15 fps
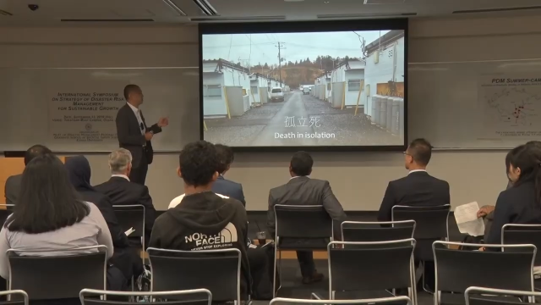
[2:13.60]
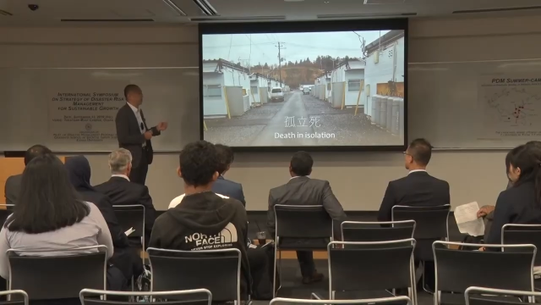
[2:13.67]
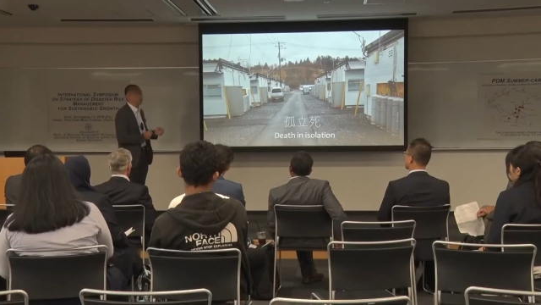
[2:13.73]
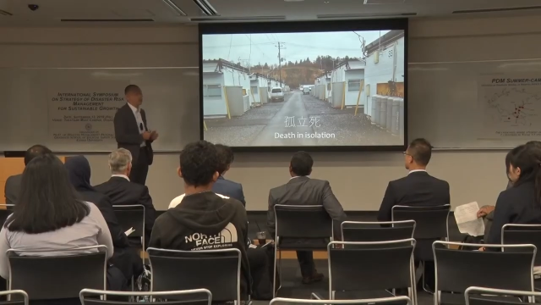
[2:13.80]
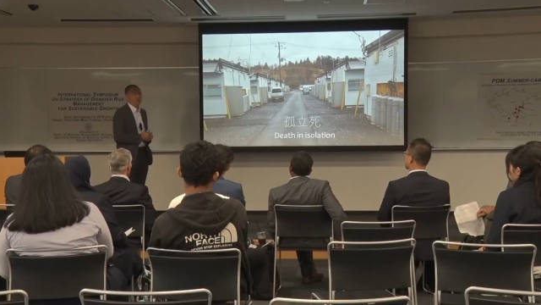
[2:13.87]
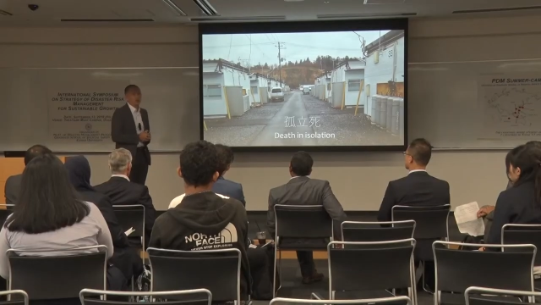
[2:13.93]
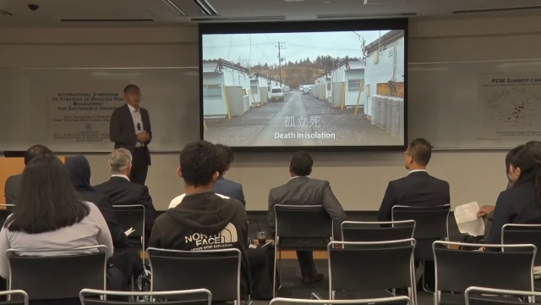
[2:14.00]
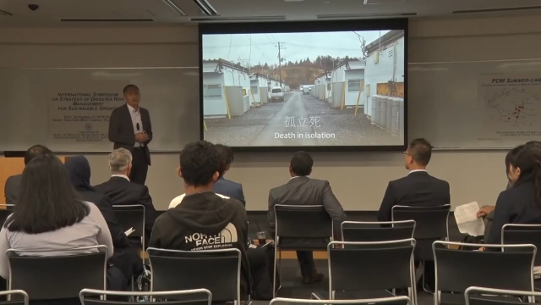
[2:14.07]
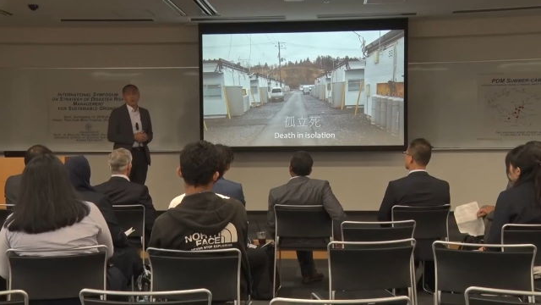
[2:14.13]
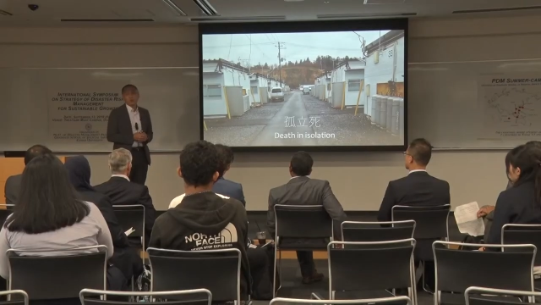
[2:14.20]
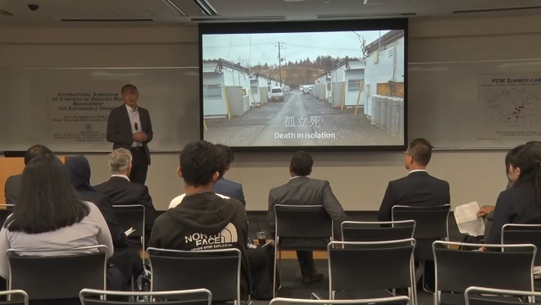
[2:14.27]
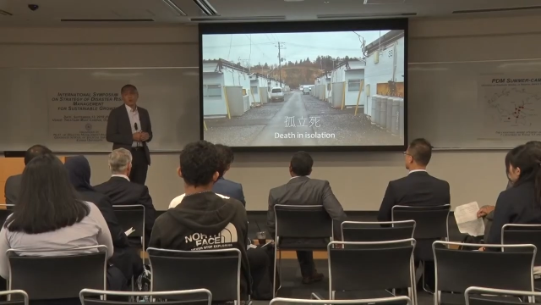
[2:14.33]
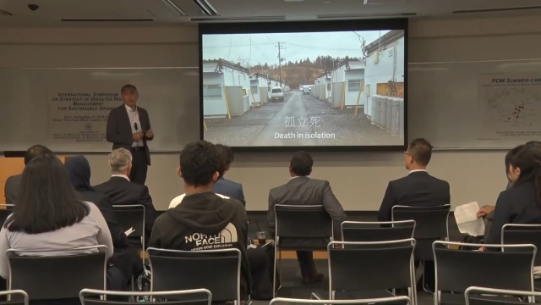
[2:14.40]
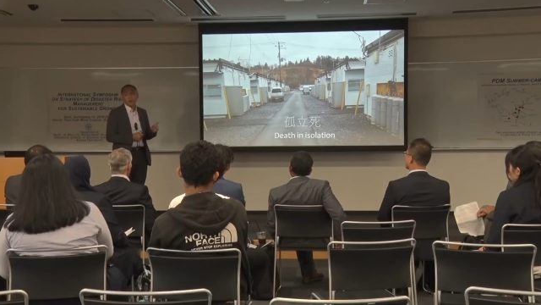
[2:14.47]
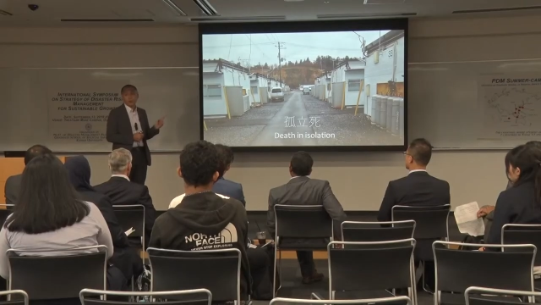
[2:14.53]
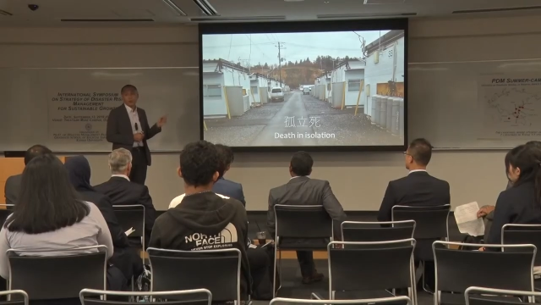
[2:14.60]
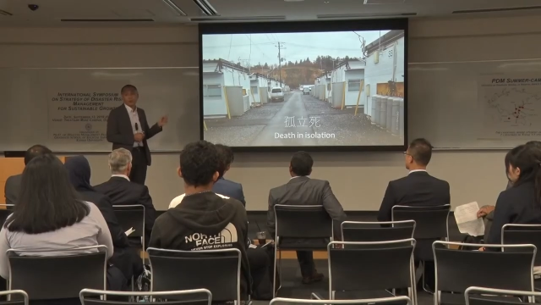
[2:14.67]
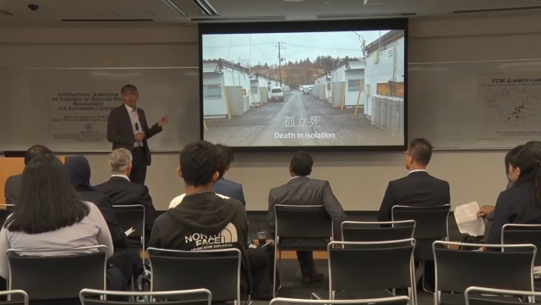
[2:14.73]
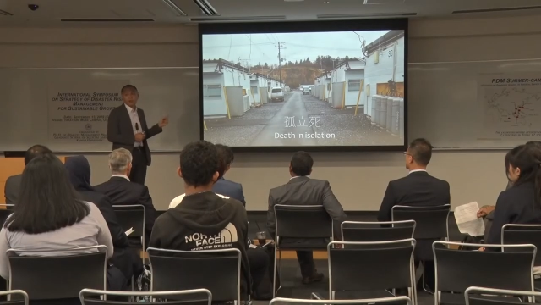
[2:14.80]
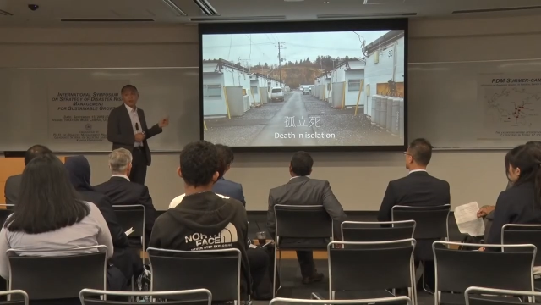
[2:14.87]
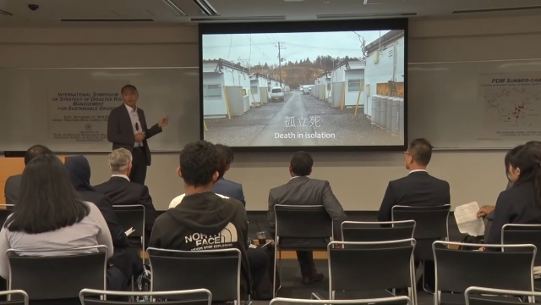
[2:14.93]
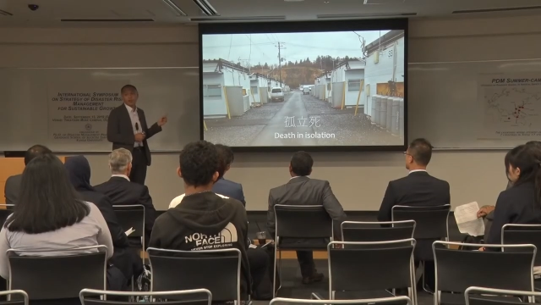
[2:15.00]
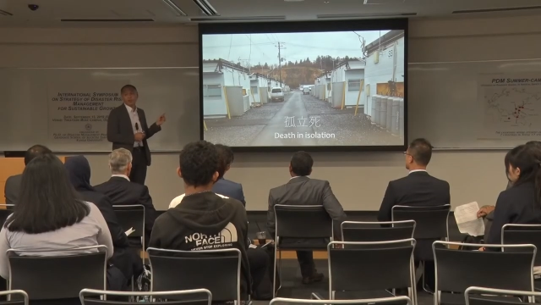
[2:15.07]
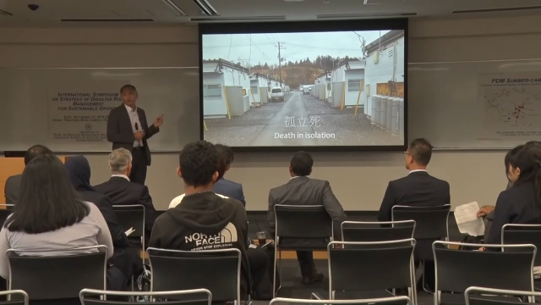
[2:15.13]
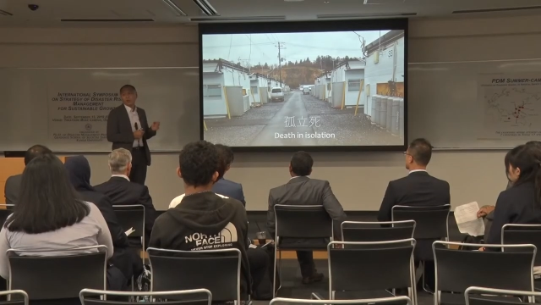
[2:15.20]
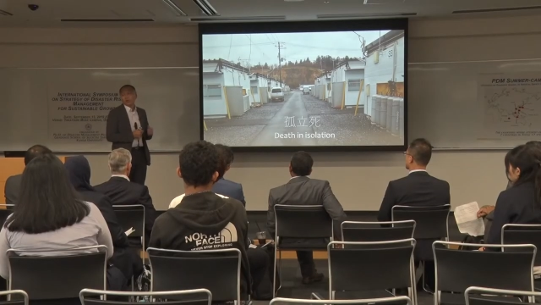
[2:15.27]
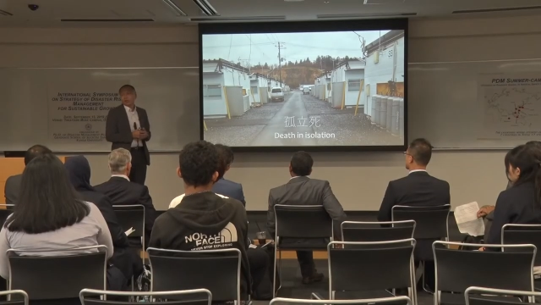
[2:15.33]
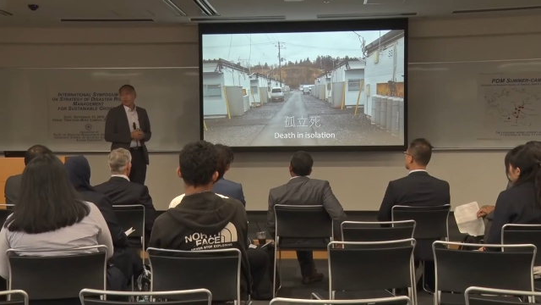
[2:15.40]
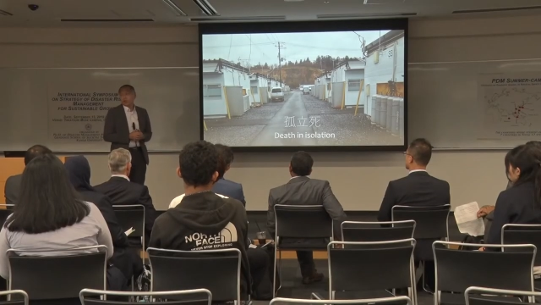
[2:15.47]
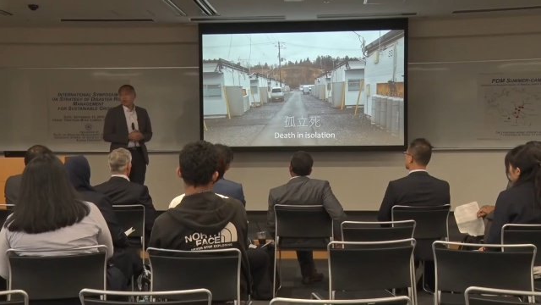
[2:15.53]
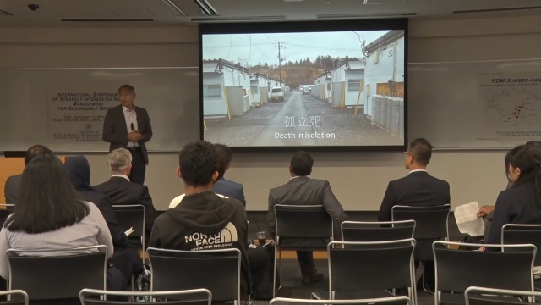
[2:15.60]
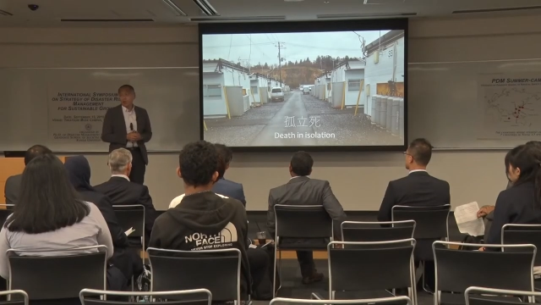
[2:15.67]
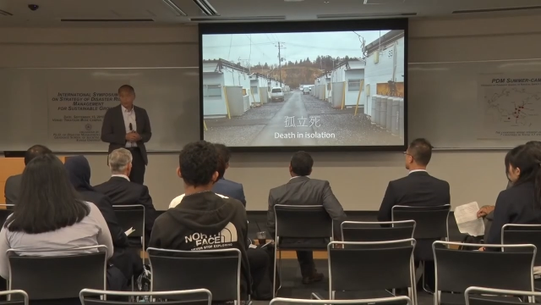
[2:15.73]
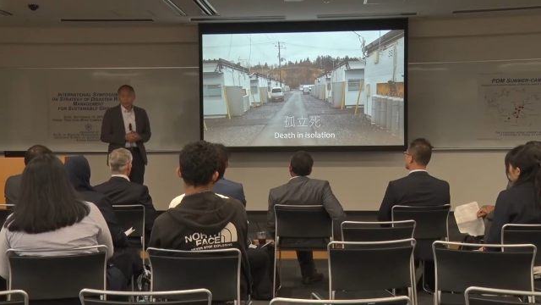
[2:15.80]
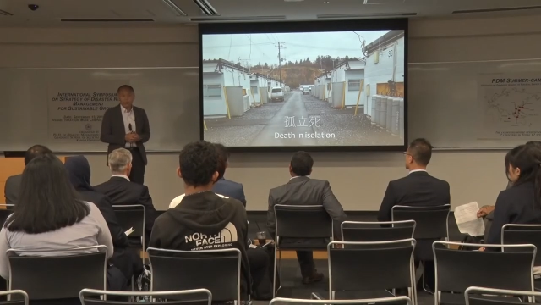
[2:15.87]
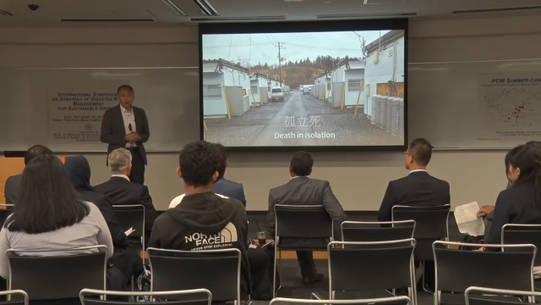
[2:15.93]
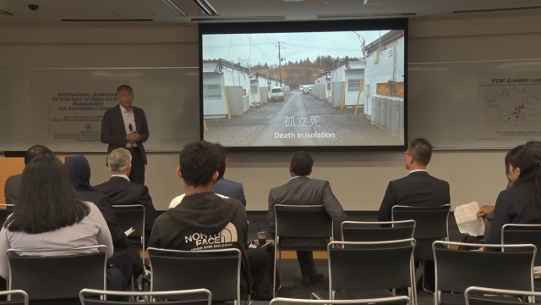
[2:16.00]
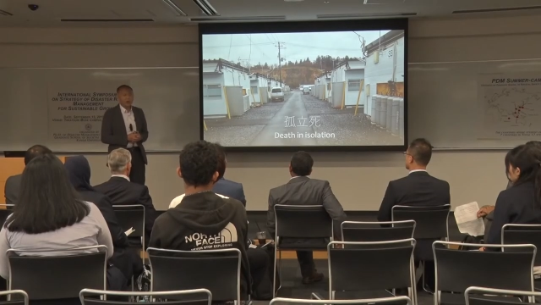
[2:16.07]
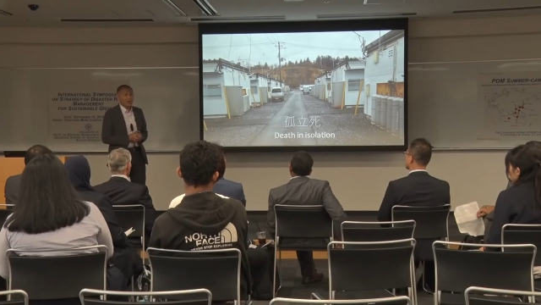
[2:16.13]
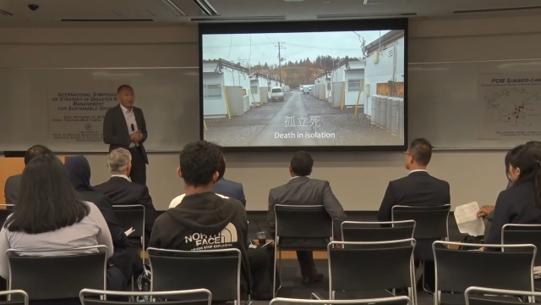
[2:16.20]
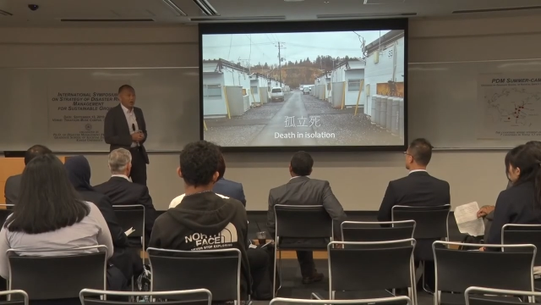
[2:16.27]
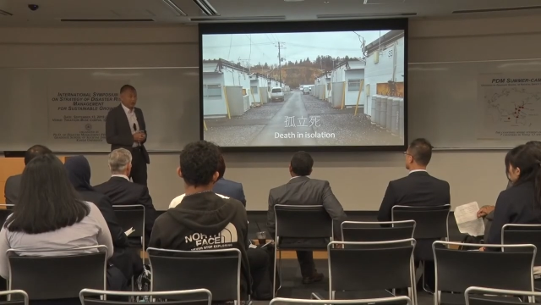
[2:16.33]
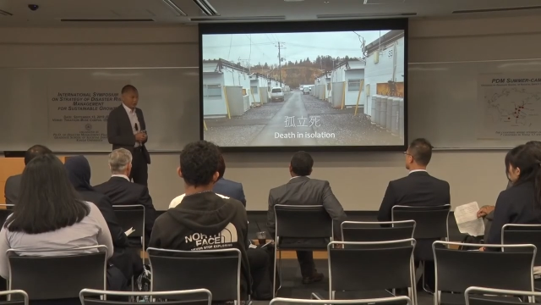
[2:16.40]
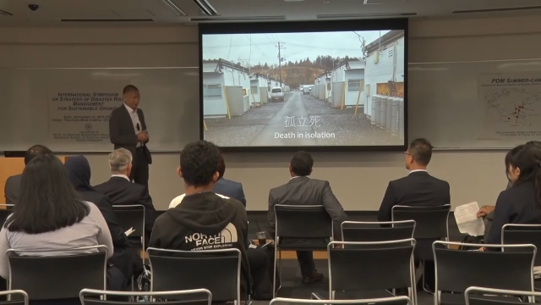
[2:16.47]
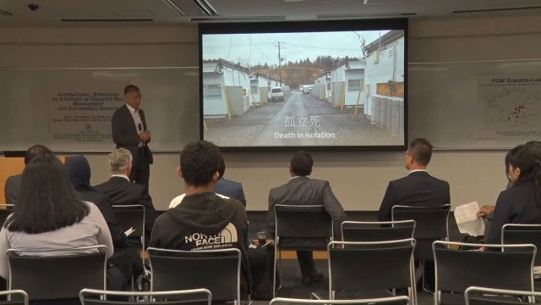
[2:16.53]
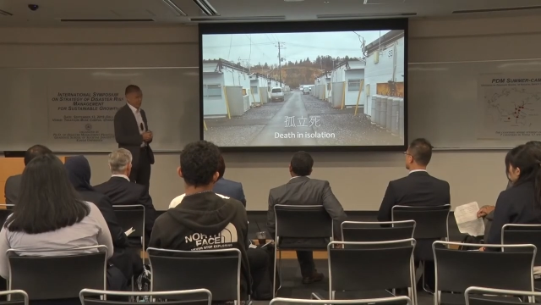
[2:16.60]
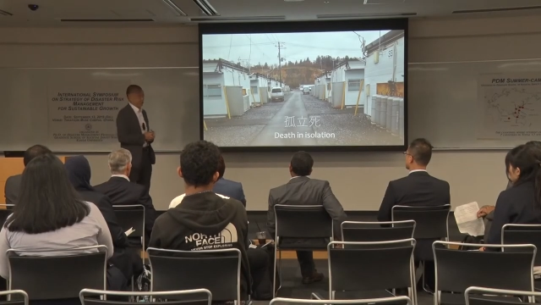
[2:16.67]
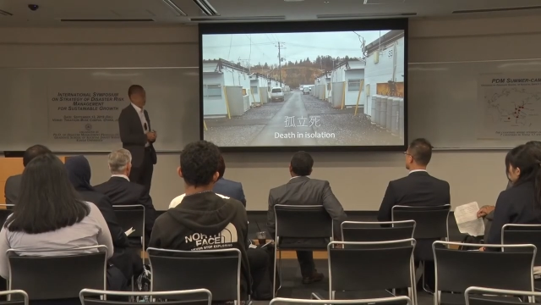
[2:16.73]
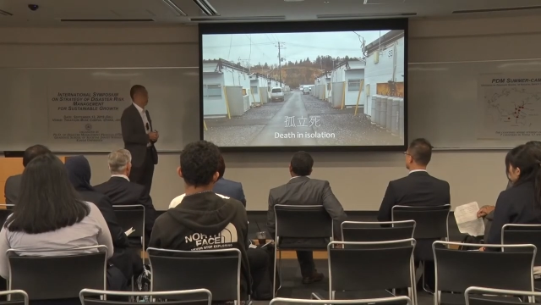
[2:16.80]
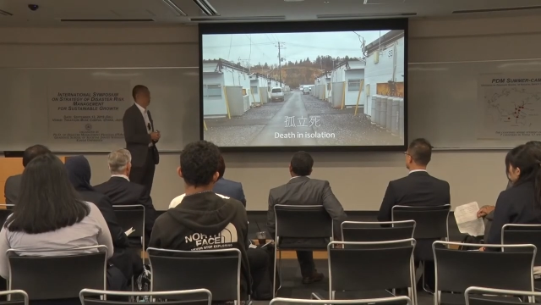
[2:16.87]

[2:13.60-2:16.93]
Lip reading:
(no speaker visible)